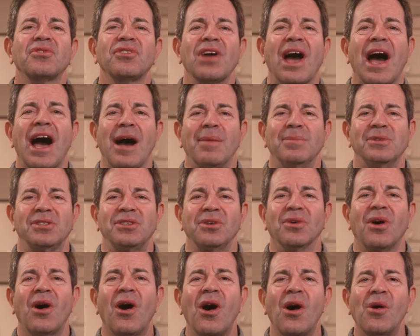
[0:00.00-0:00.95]
jobs.
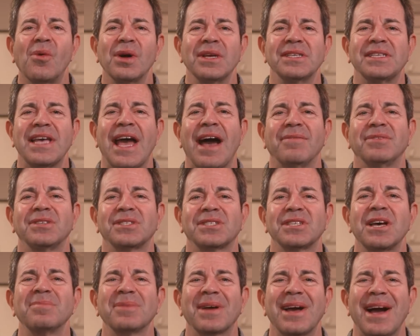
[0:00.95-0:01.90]
You'll always have
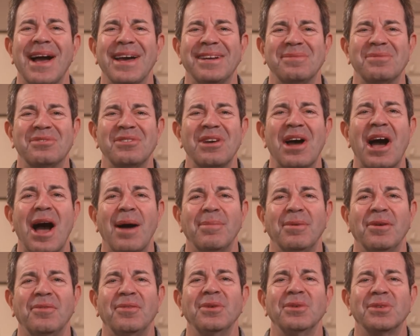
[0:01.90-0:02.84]
some kind of
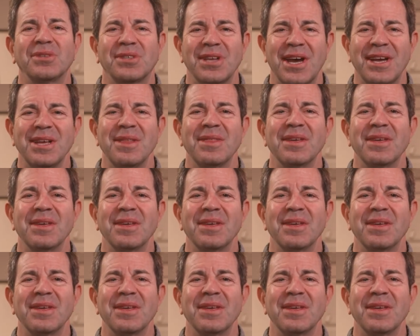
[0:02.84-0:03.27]
job if you study